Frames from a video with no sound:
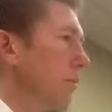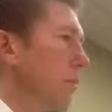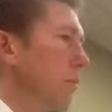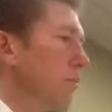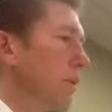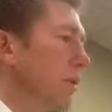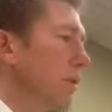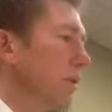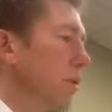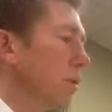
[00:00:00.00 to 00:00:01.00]
when you build
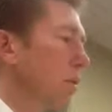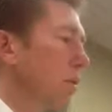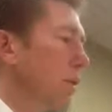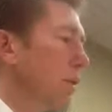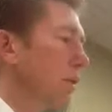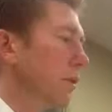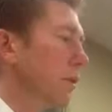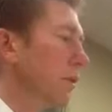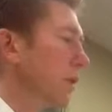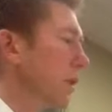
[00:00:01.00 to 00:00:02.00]
rapport, you get to
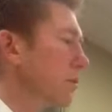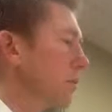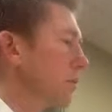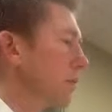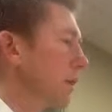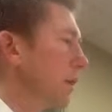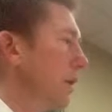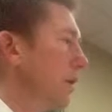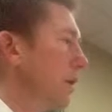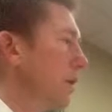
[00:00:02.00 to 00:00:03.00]
know your customer a little bit,
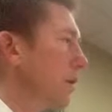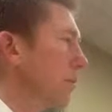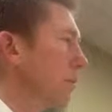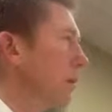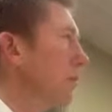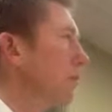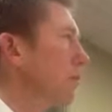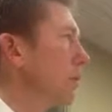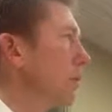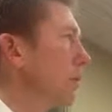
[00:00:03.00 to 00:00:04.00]
and they become at
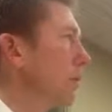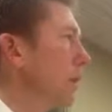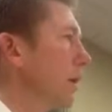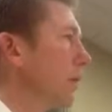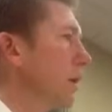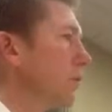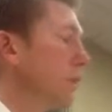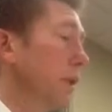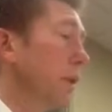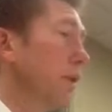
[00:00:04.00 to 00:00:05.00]
ease with you, and
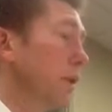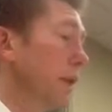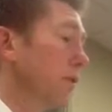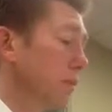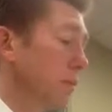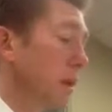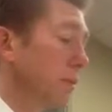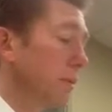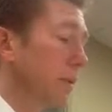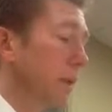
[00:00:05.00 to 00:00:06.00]
that's
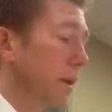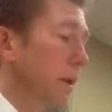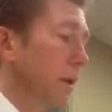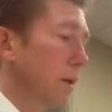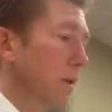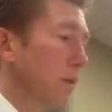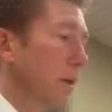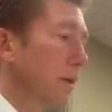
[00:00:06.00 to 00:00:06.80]
probably when